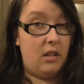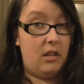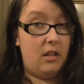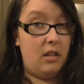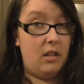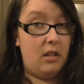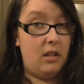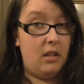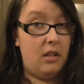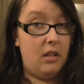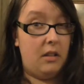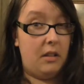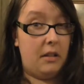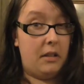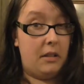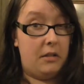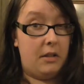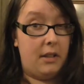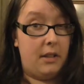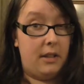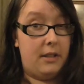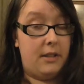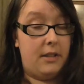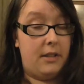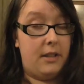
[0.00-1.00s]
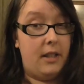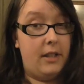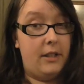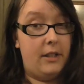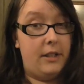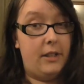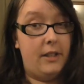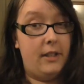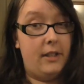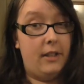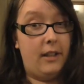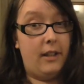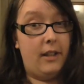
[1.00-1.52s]
The train
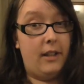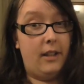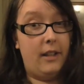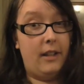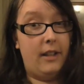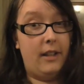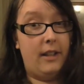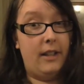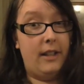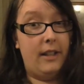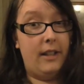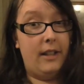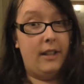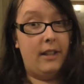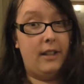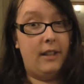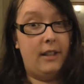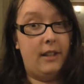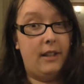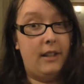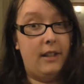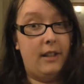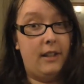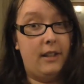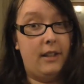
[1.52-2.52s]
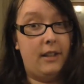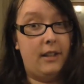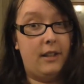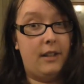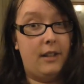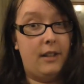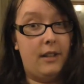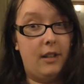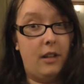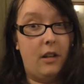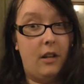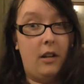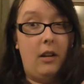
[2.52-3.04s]
station I
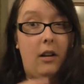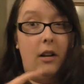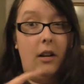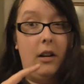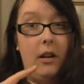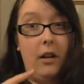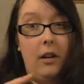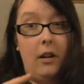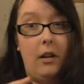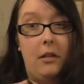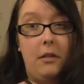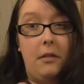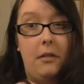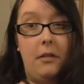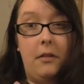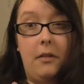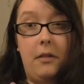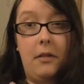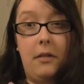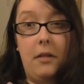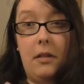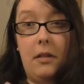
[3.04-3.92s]
got off